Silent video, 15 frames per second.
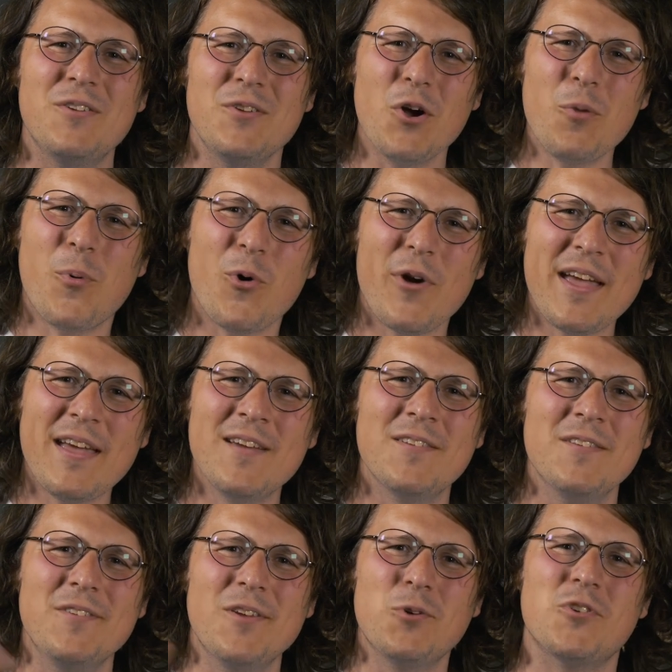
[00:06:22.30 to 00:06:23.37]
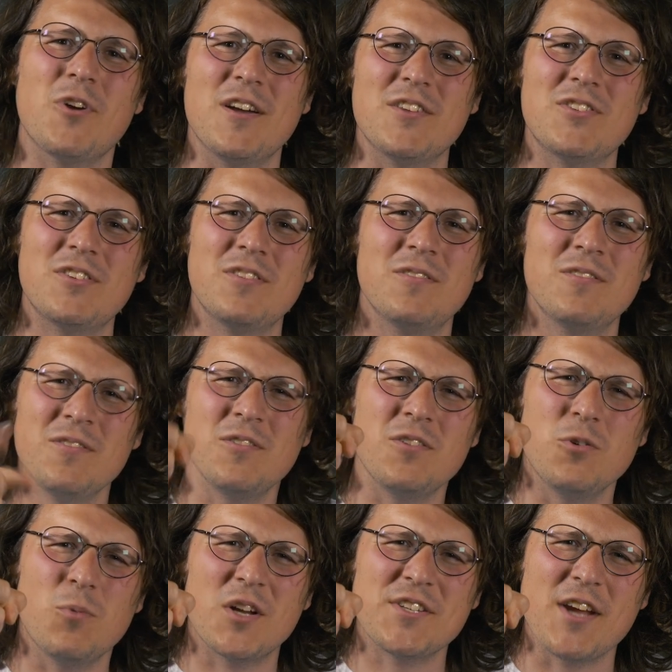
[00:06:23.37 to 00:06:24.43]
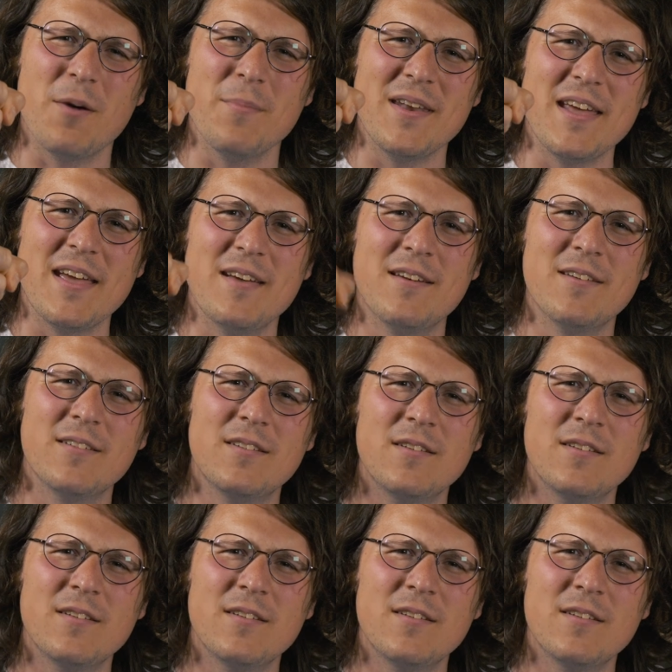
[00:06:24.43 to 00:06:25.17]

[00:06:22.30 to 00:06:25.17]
No boy, no trust. You watch out, Mindy.